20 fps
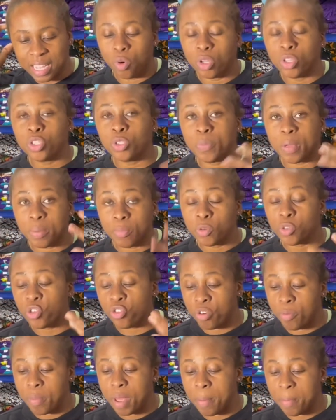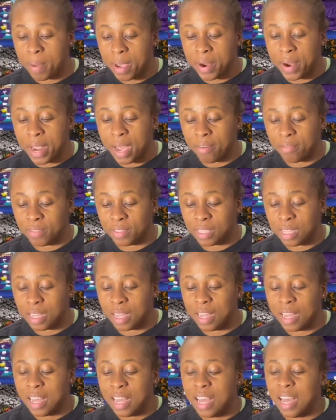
I want to be able to remember it after,